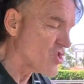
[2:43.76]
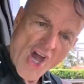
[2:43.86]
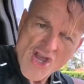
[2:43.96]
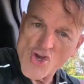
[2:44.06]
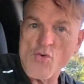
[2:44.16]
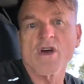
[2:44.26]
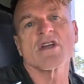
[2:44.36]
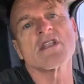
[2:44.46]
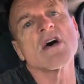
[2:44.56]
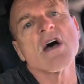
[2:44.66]

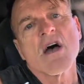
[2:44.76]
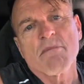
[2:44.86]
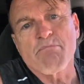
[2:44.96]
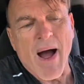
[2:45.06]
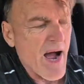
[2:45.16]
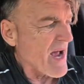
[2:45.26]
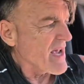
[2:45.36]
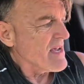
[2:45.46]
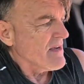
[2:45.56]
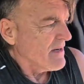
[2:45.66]
genuine,
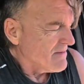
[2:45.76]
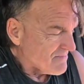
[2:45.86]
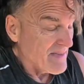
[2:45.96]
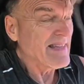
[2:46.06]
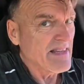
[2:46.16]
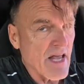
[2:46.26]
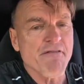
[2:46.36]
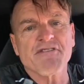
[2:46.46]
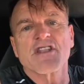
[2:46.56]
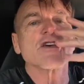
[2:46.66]
by
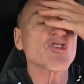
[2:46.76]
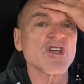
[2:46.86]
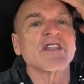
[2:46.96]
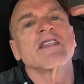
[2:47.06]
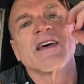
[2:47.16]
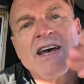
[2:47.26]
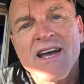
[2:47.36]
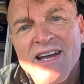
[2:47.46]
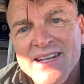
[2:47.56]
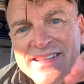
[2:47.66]
definition,
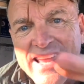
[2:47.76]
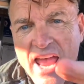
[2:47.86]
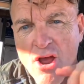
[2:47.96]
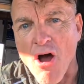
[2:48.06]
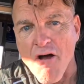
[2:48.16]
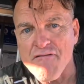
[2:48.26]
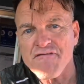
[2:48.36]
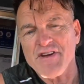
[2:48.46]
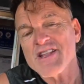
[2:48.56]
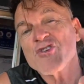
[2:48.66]
day
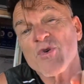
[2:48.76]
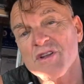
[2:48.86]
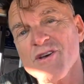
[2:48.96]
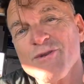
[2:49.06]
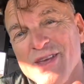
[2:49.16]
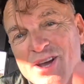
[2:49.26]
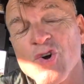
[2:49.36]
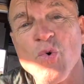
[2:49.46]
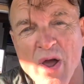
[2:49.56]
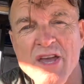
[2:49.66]
off. And you want to know the
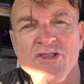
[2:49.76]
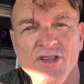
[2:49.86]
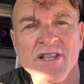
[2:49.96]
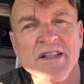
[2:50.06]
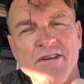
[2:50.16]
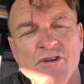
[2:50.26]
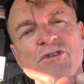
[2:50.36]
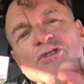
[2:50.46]
equation? Let's go